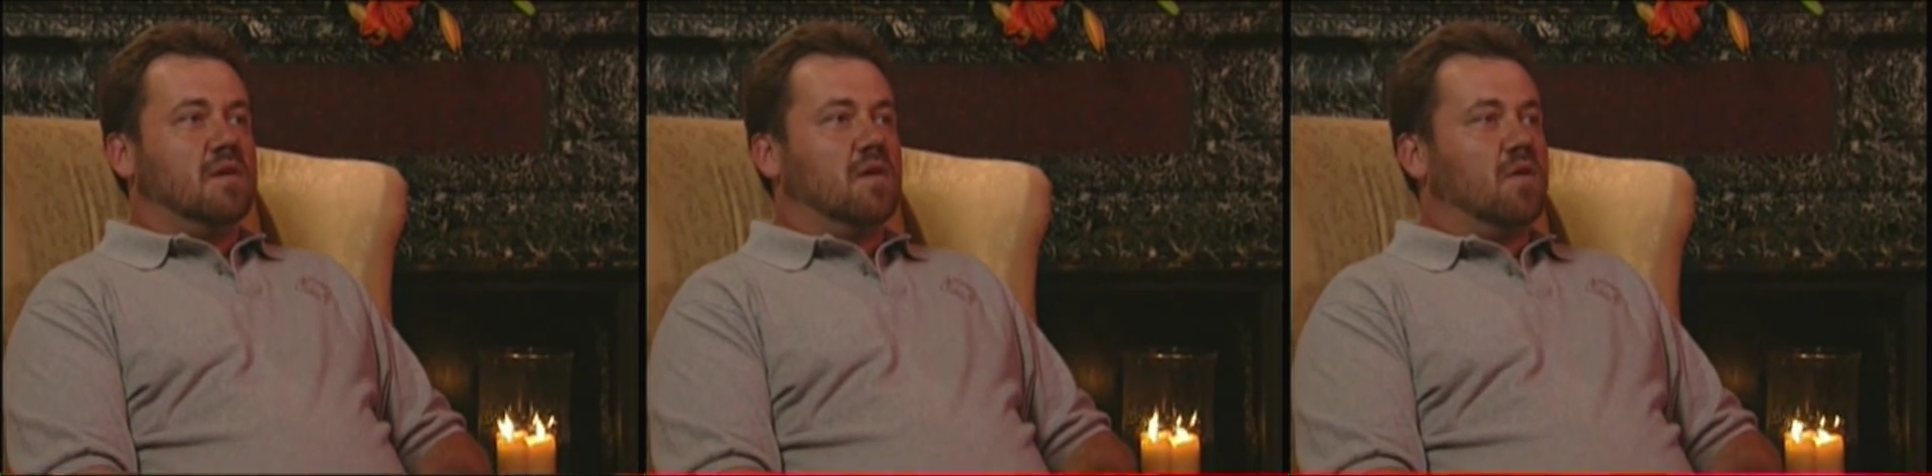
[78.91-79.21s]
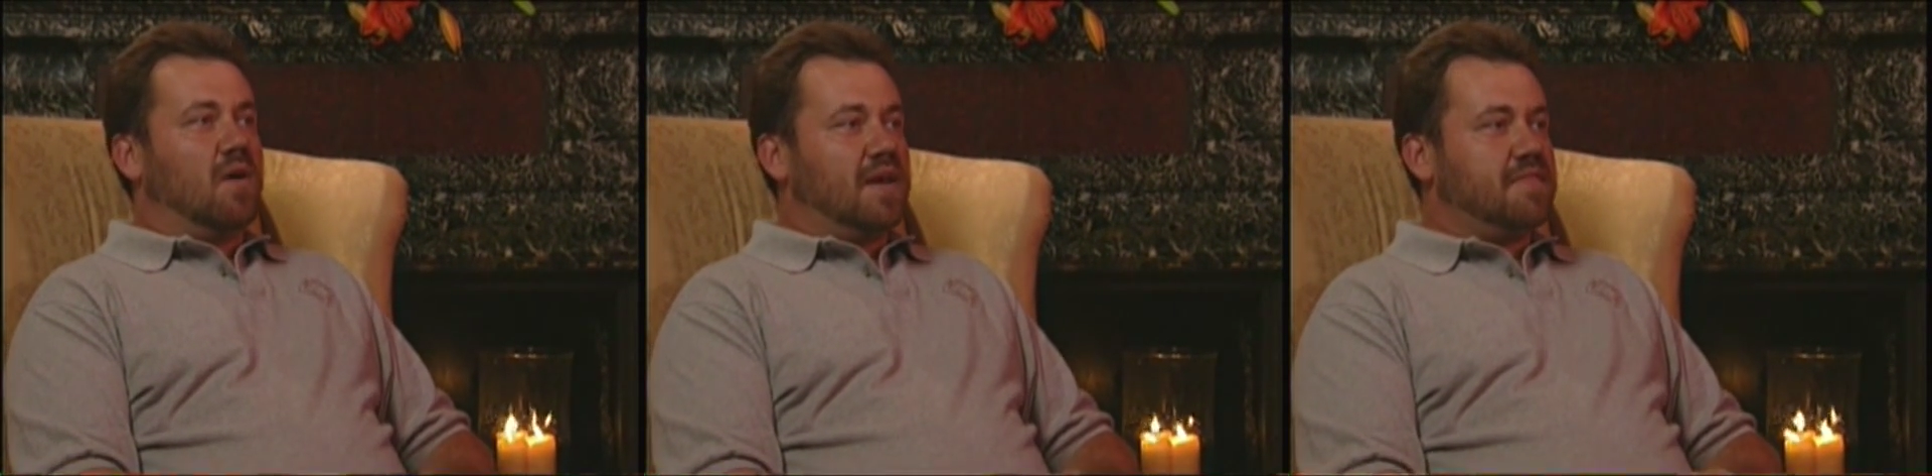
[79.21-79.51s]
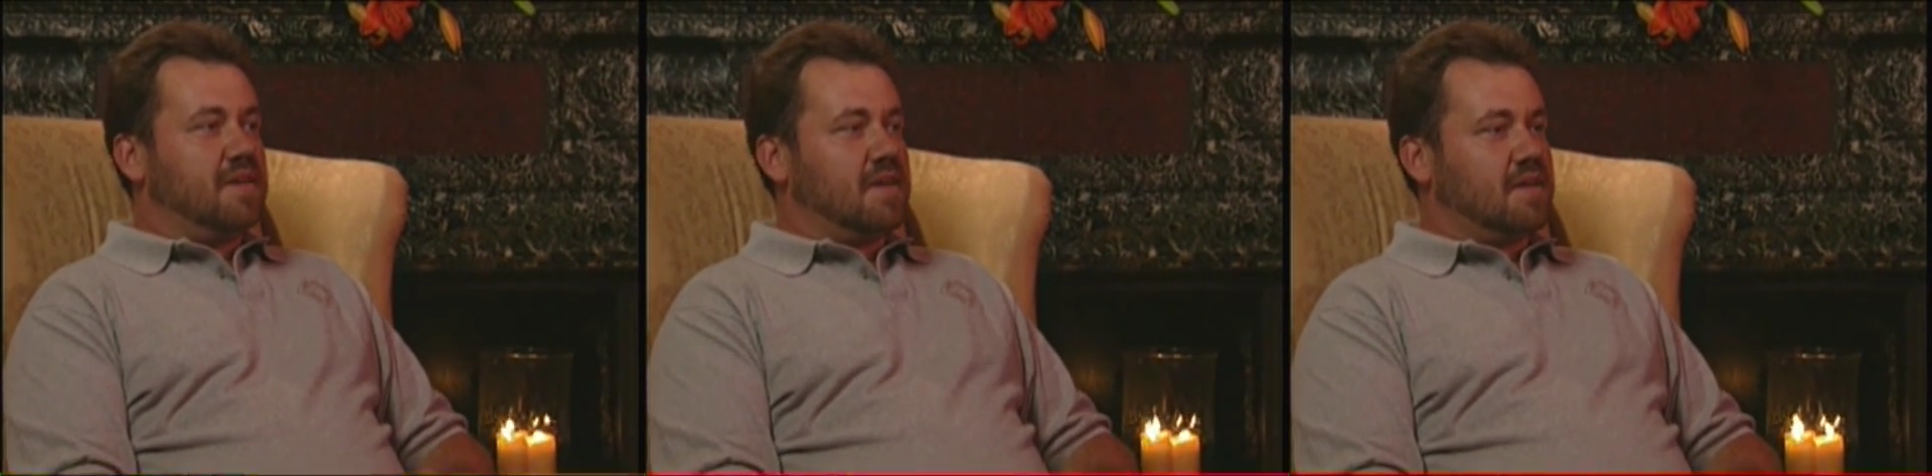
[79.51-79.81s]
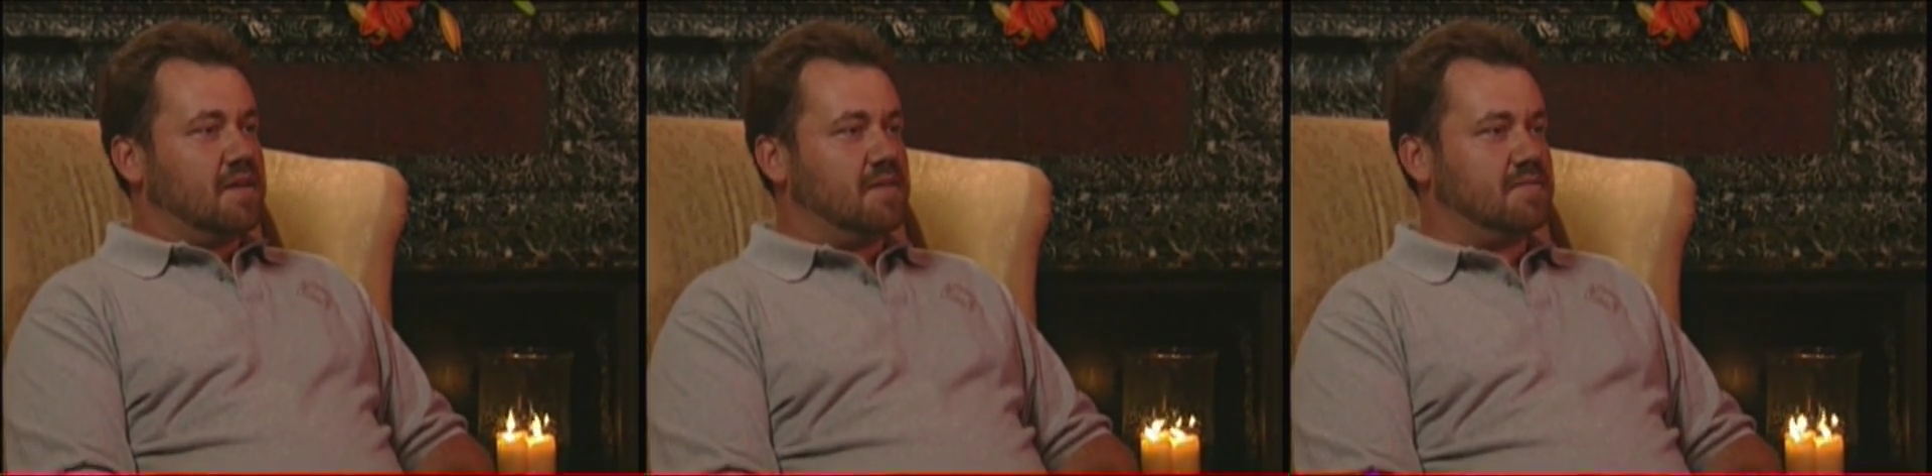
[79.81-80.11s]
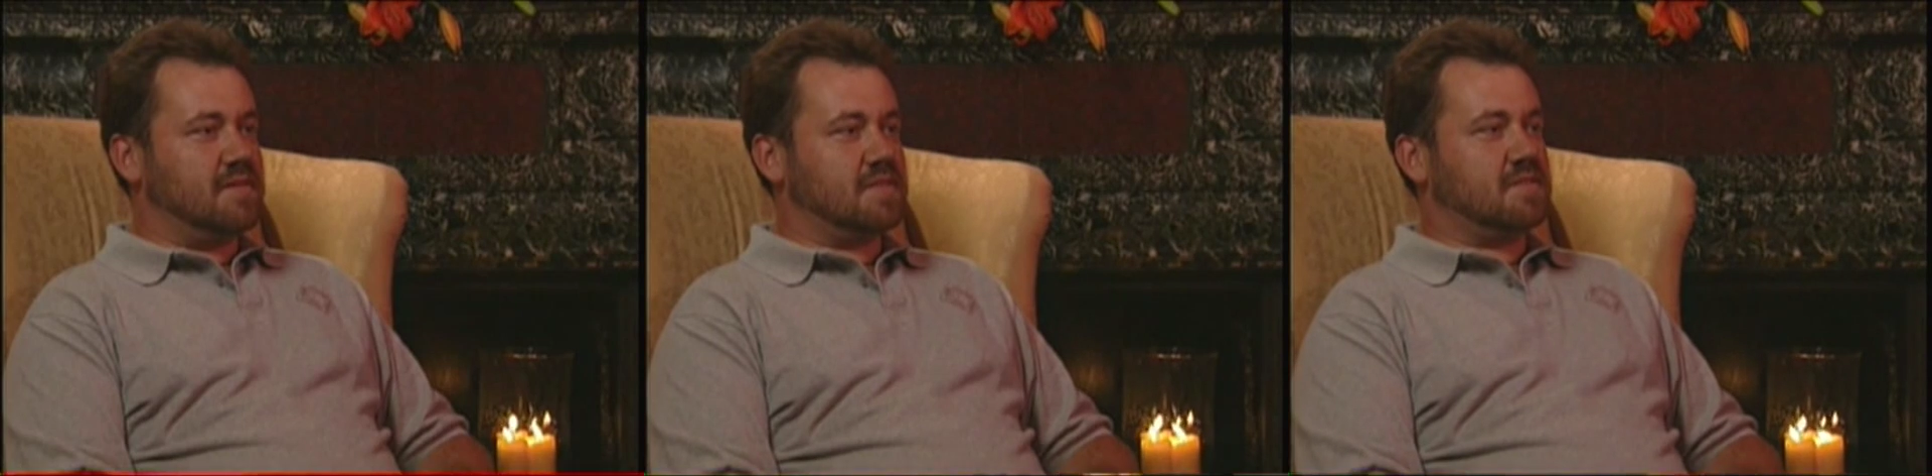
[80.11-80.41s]
Oh, I think
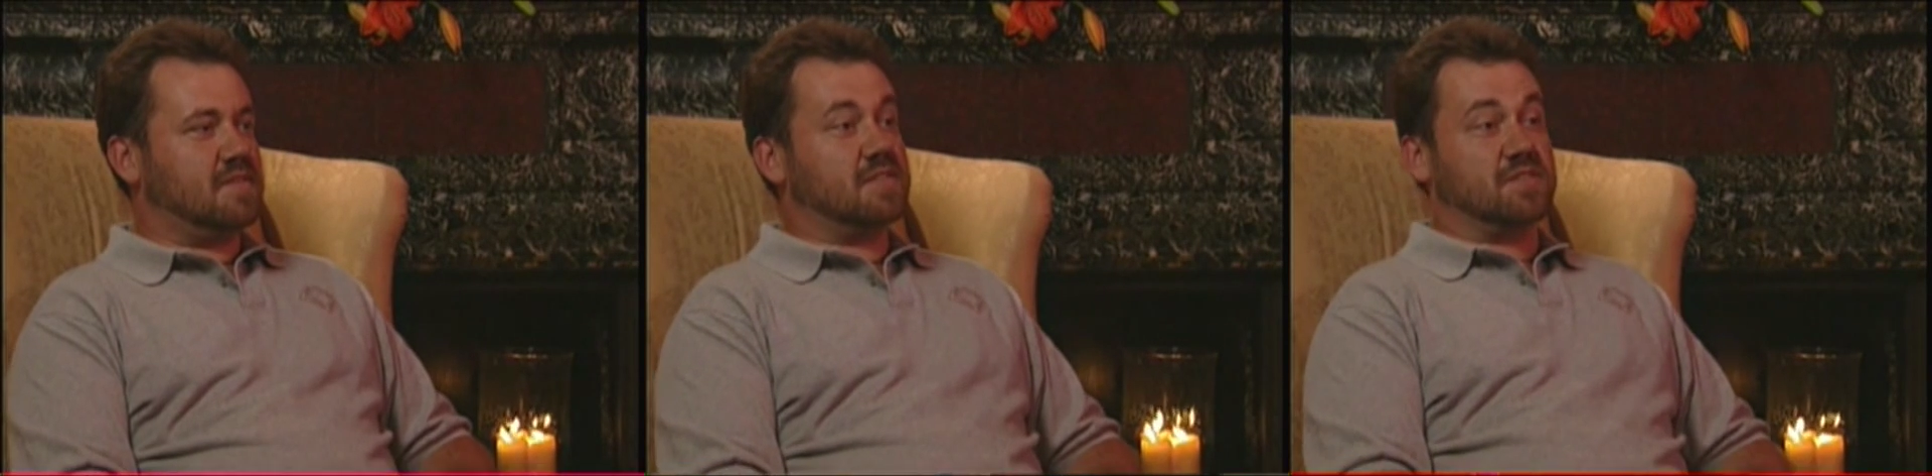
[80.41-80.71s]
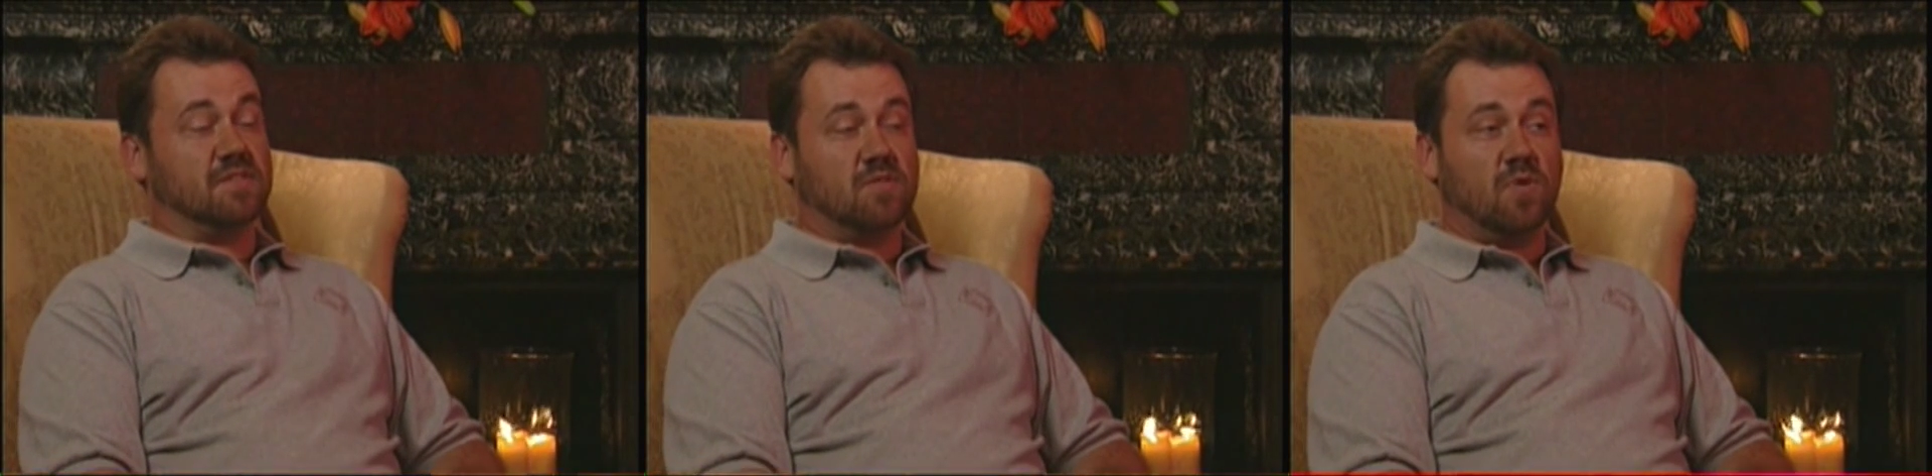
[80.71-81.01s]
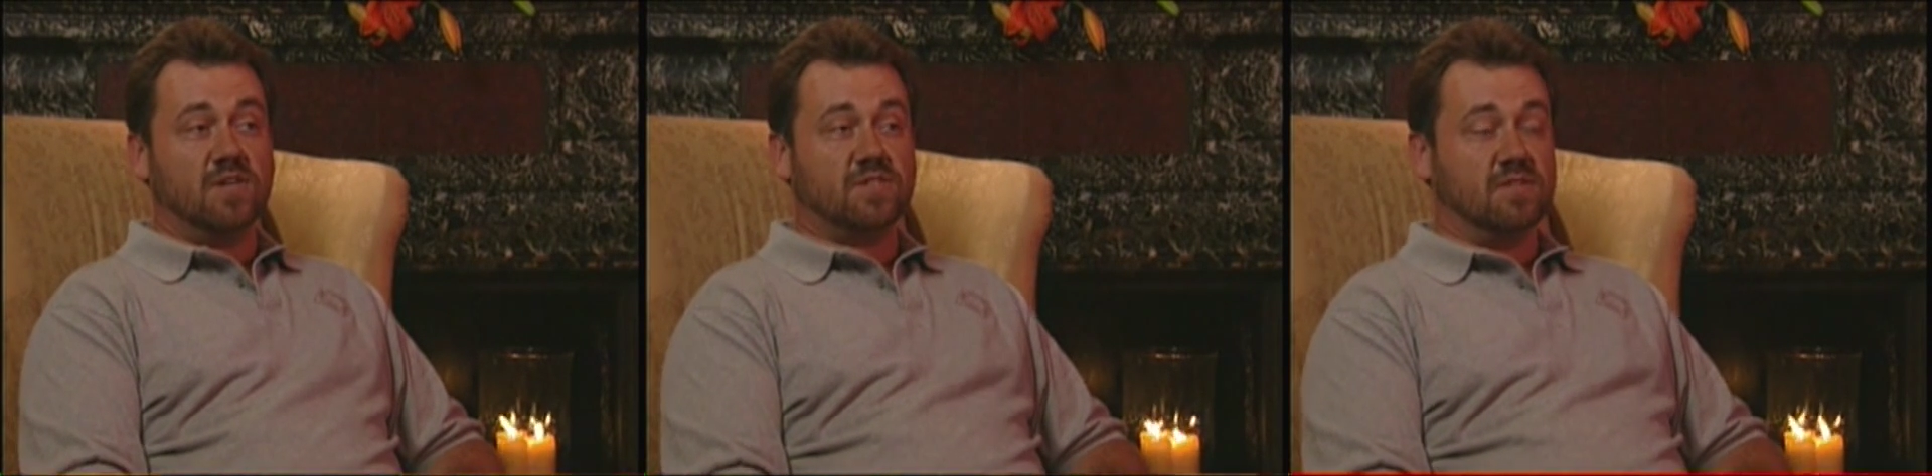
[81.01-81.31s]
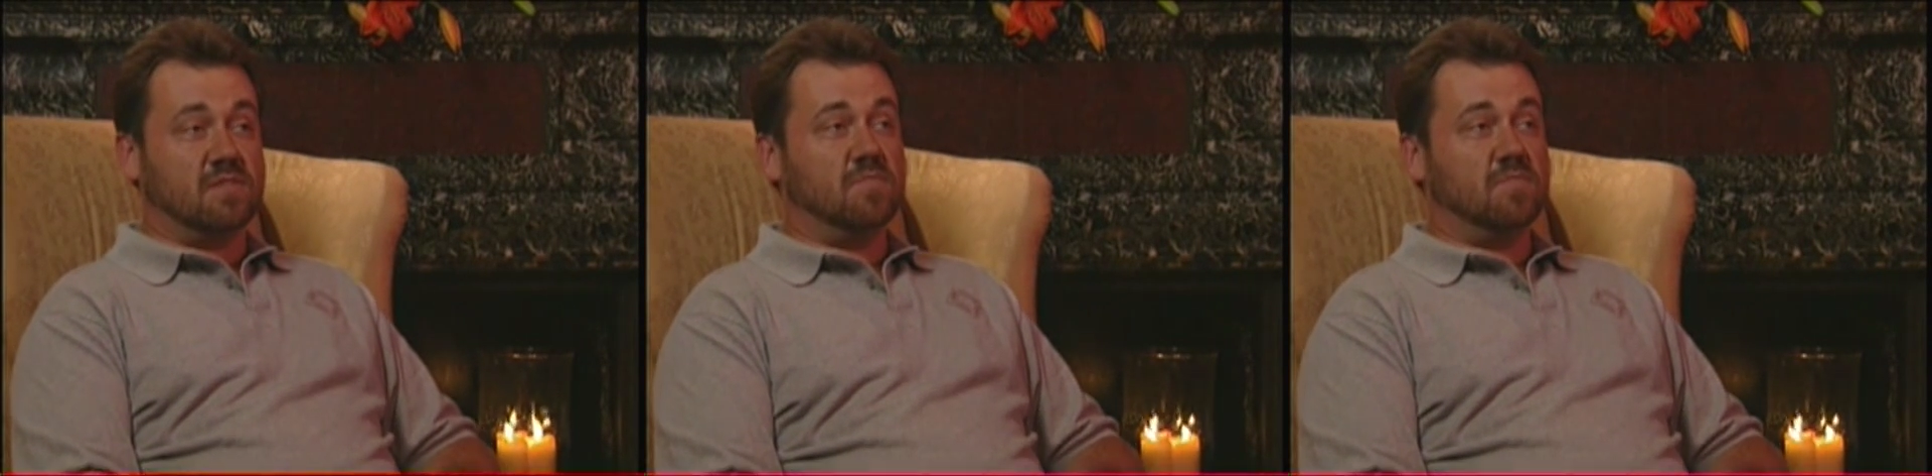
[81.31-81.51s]
that's a good question.